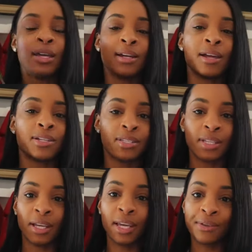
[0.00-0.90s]
and I just
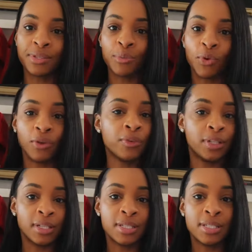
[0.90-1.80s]
think it gives a more
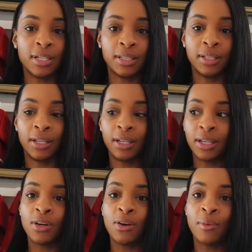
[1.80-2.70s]
realistic look.
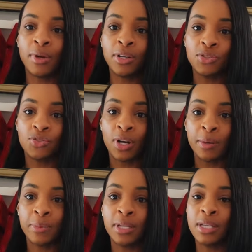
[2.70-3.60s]
So I'm gonna
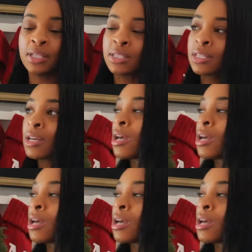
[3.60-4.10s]
drape this.